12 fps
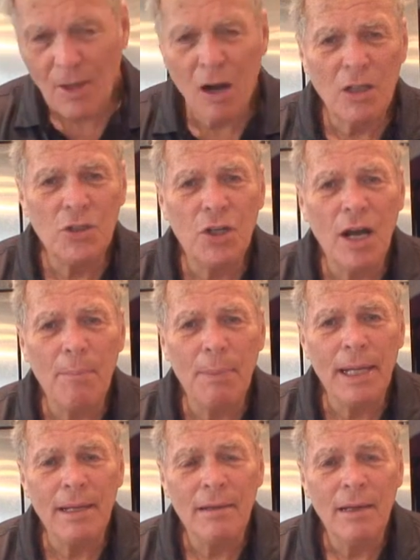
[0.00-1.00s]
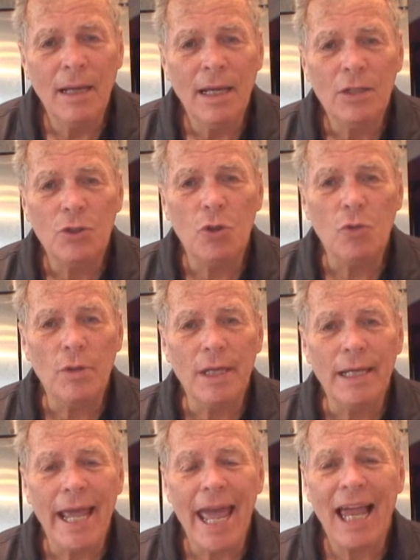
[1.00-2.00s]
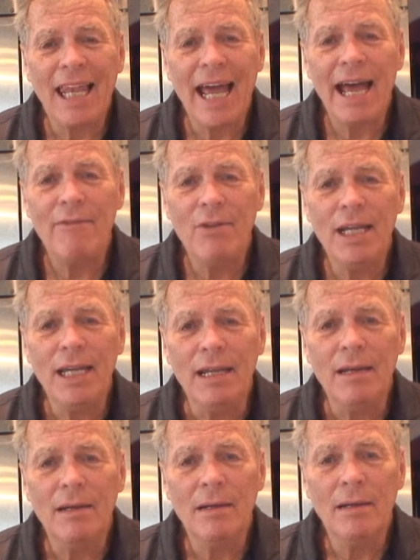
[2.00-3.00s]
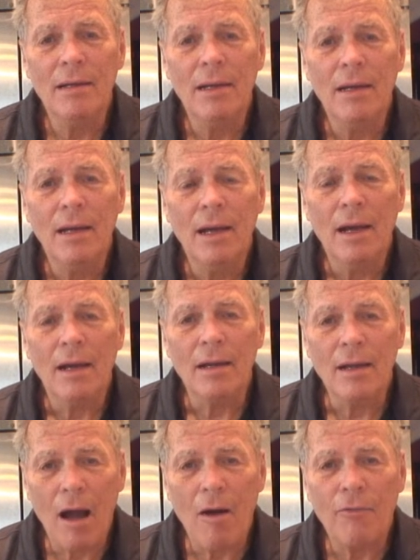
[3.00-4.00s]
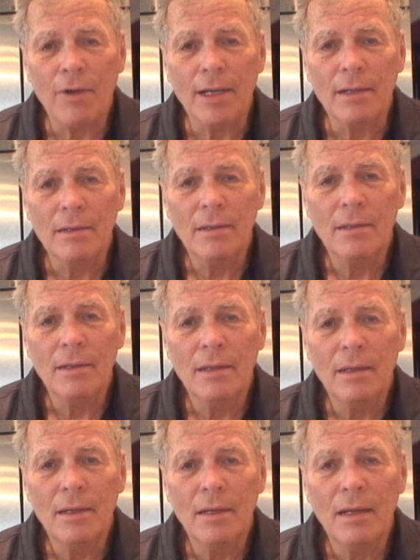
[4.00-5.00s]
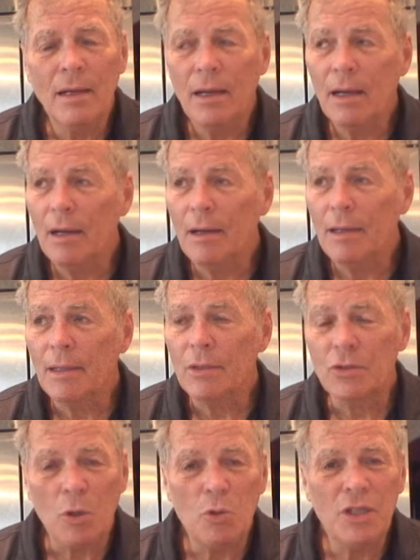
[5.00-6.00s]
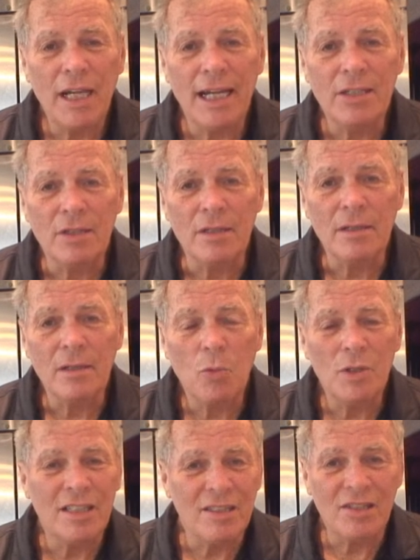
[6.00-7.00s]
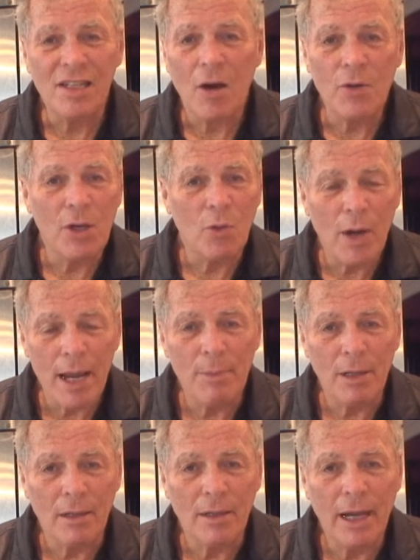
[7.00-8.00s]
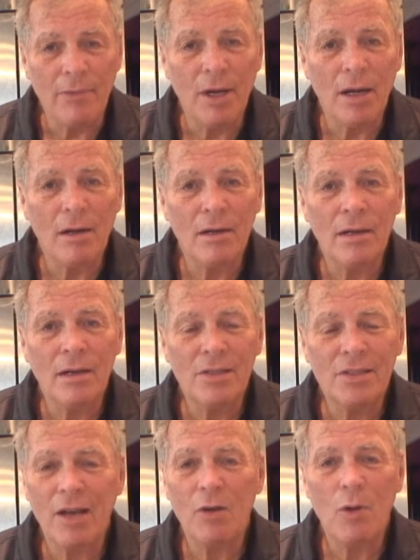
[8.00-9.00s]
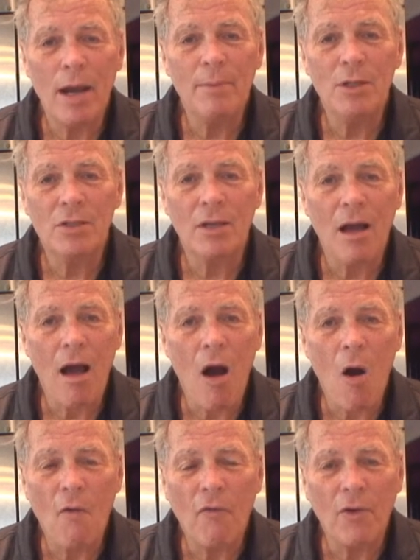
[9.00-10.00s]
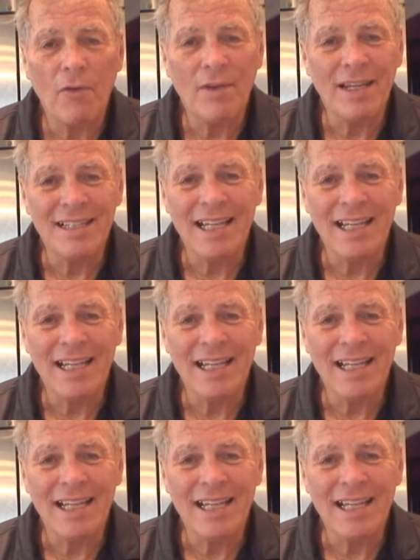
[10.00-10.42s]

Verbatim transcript: are jumping to the LIV golfing uh, association, which is Saudi Arabia, and they're, Saudi Arabia is offering these